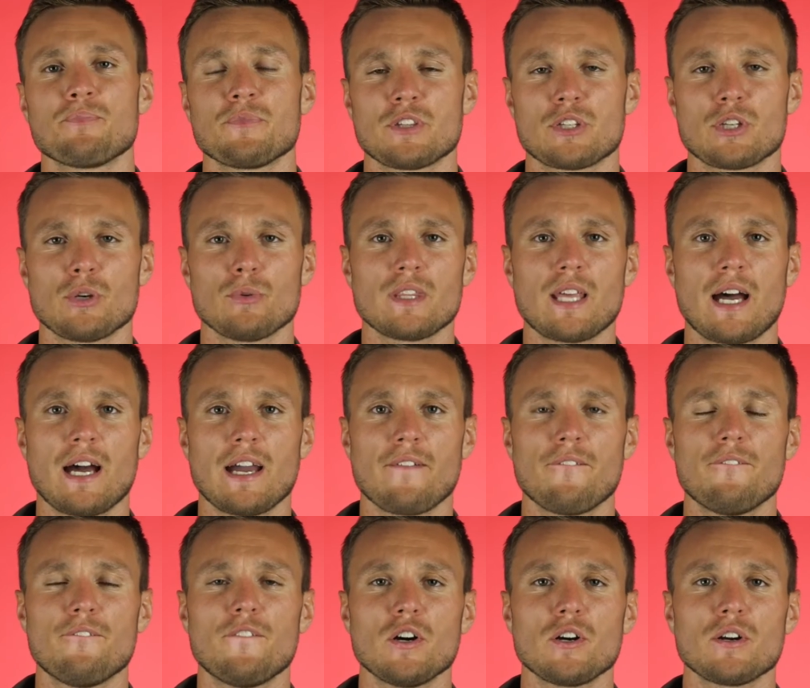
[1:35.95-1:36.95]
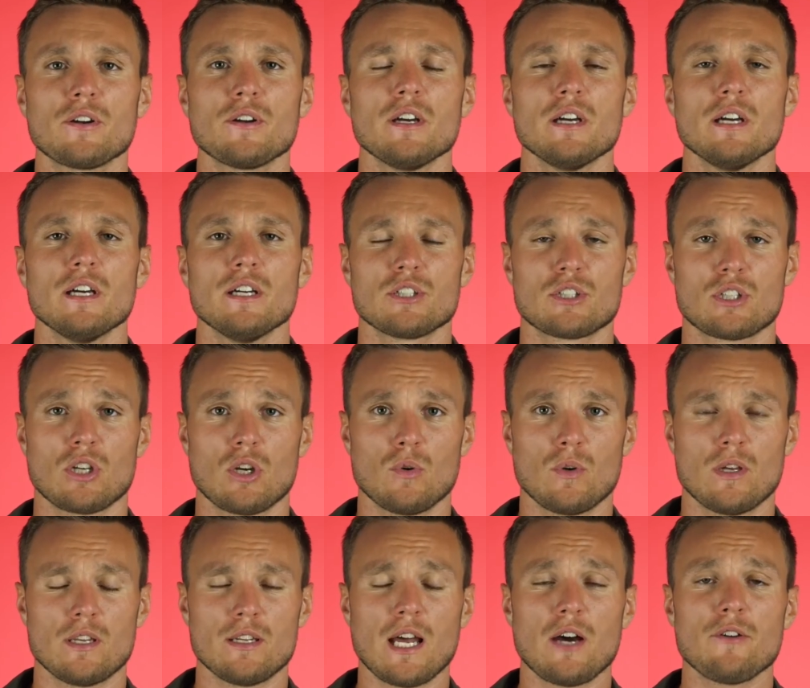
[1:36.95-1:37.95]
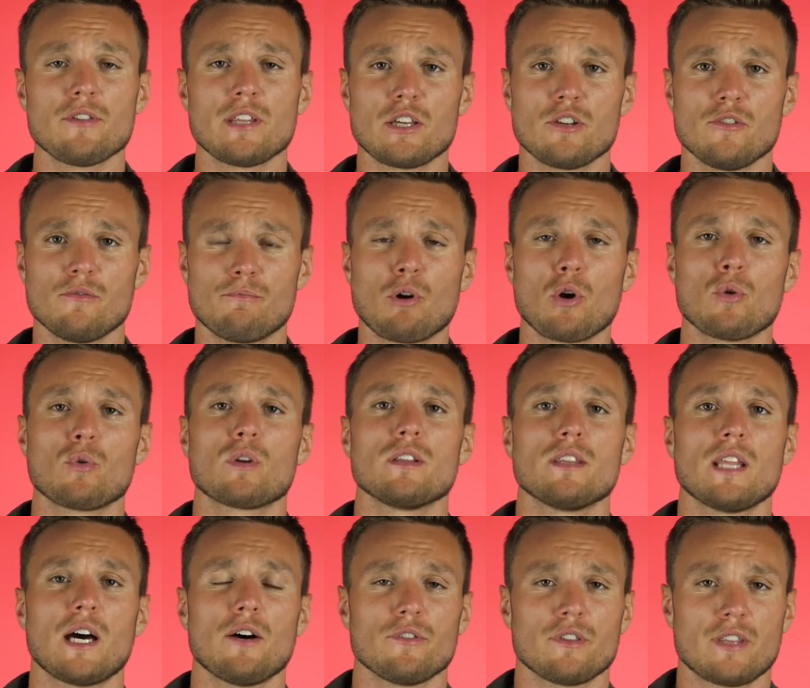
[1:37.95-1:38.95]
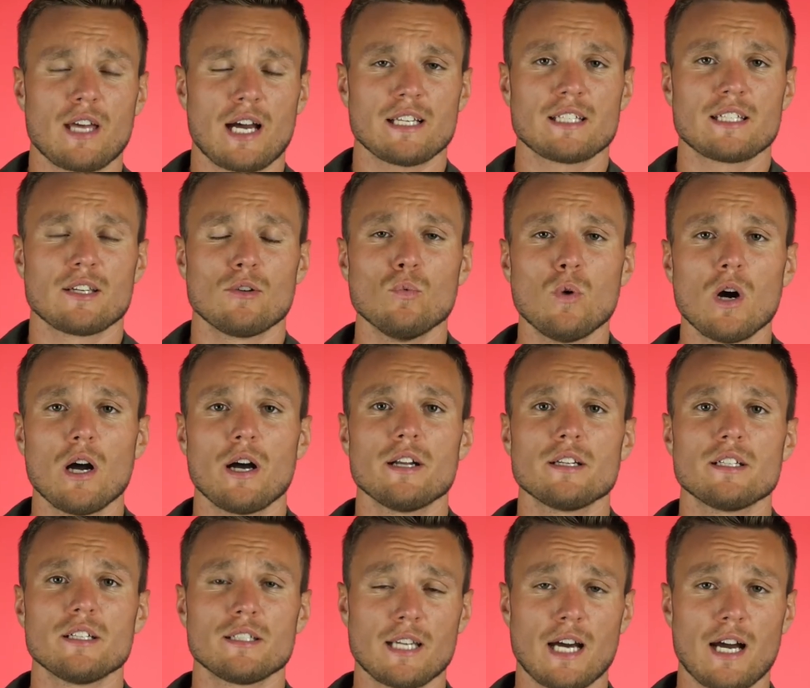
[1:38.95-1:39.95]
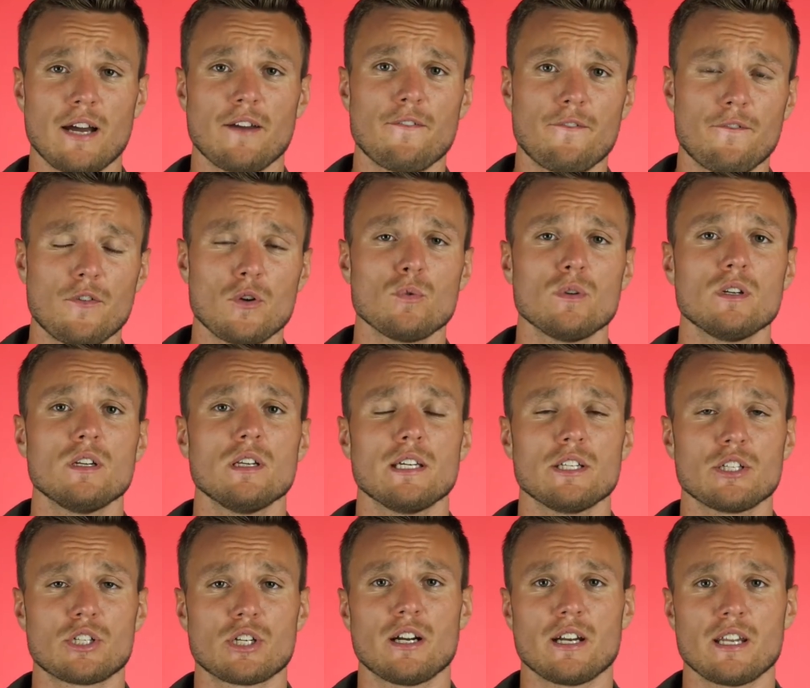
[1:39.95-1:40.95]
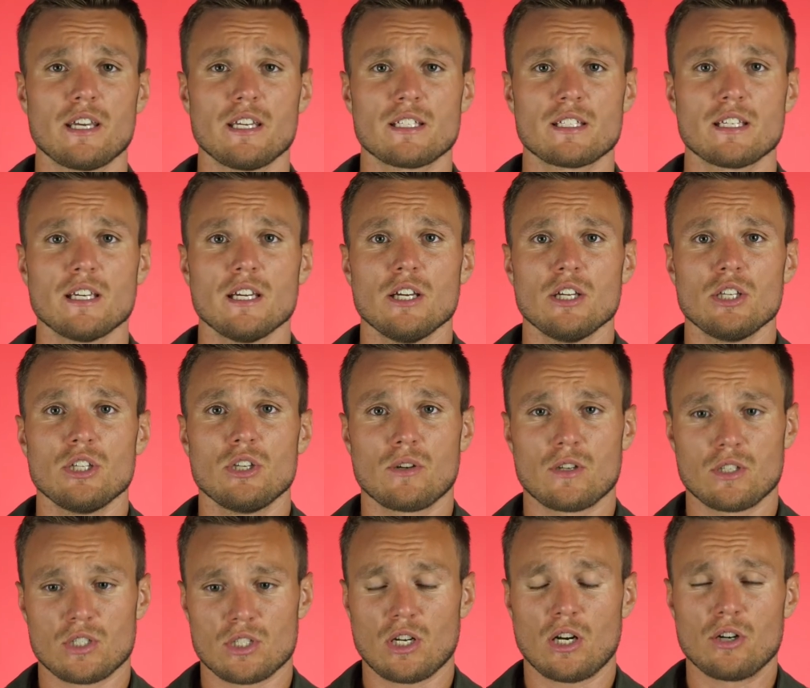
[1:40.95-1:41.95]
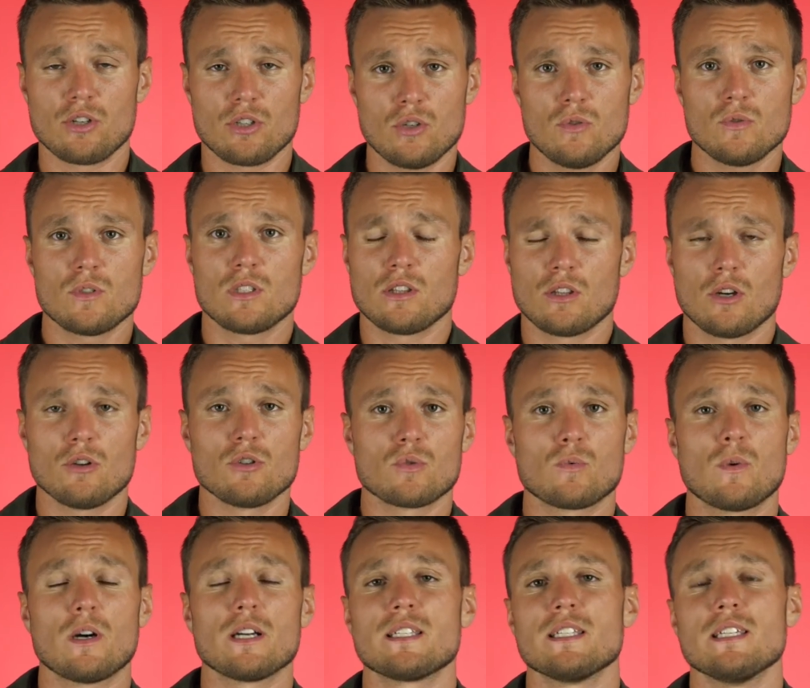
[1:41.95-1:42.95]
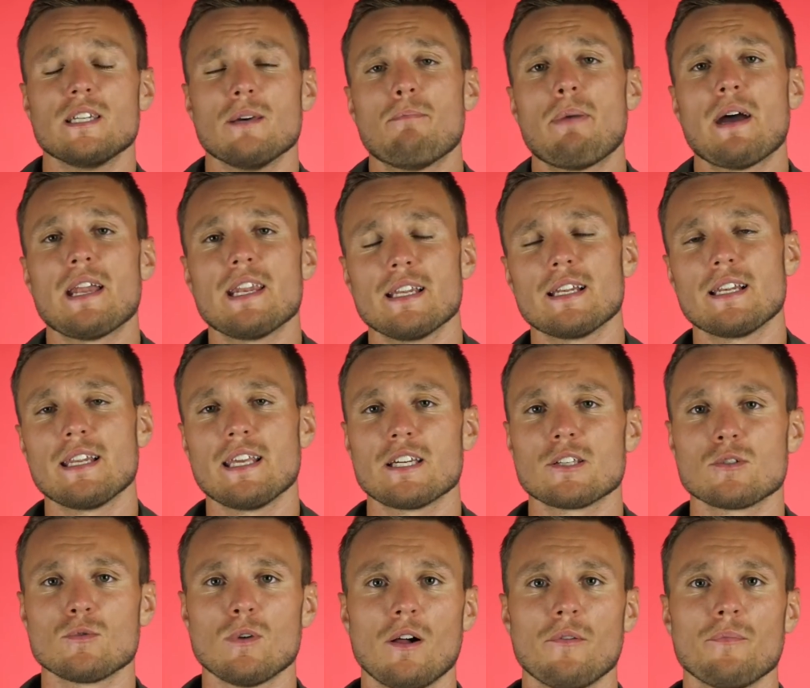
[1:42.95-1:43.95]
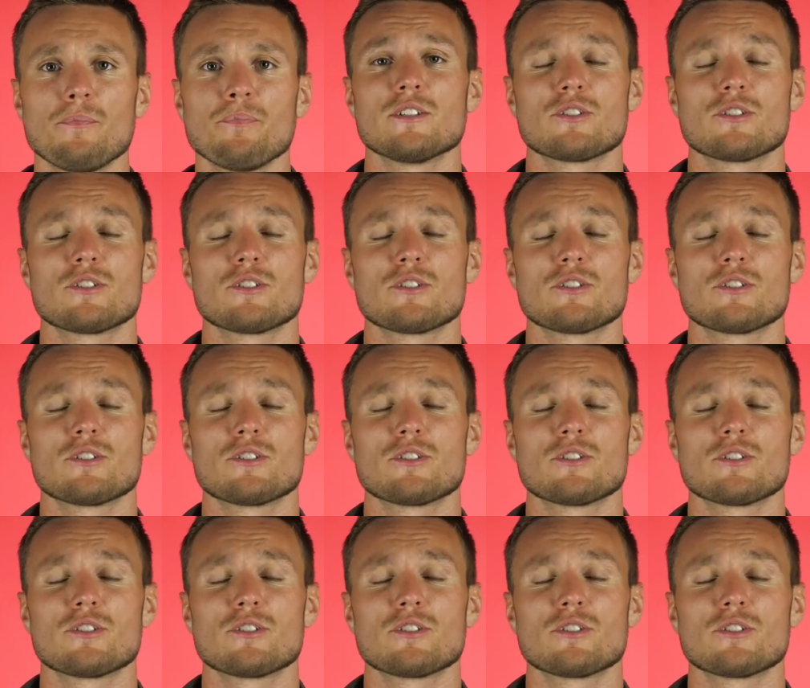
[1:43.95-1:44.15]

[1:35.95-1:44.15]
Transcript: So typhoon. So now that you've broken down that word, typhoon in Chinese, you can start using those words independently as well.